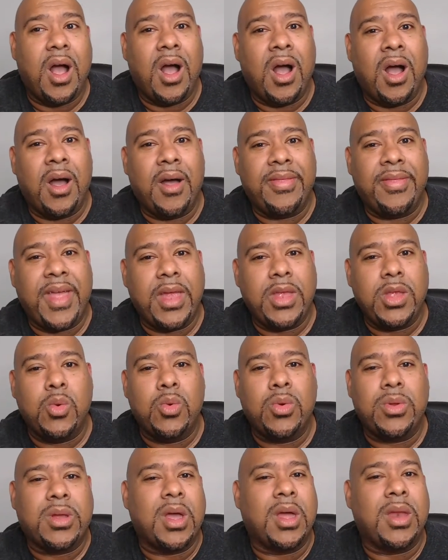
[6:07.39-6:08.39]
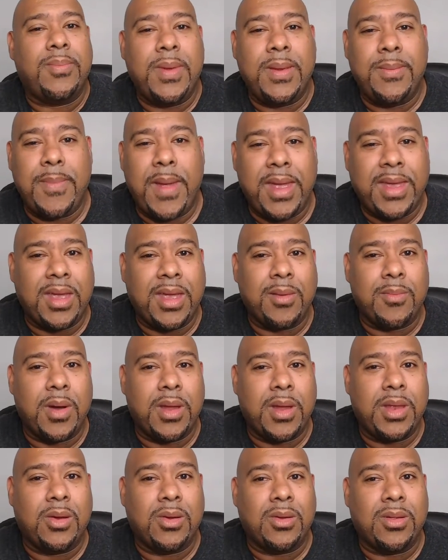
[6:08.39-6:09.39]
that you were going to be making
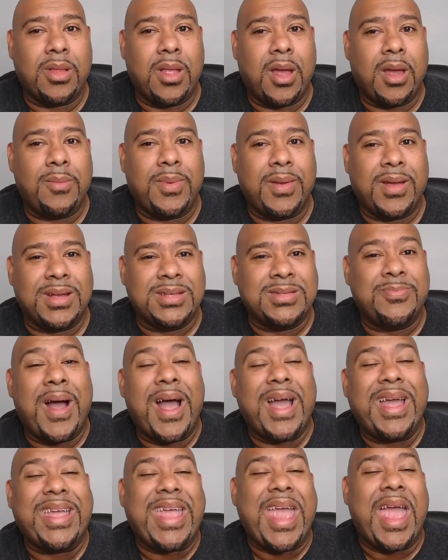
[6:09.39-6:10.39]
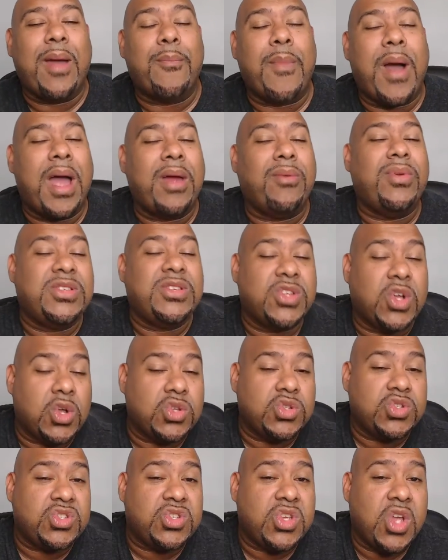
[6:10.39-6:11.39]
money online because my
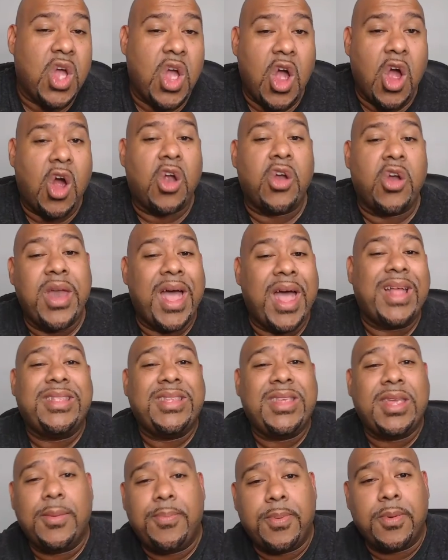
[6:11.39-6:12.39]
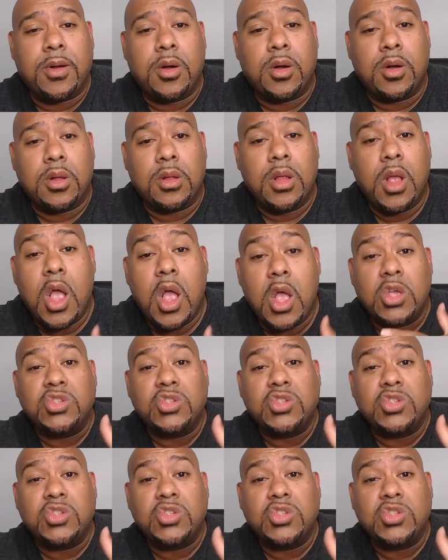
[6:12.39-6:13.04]
results are not typical.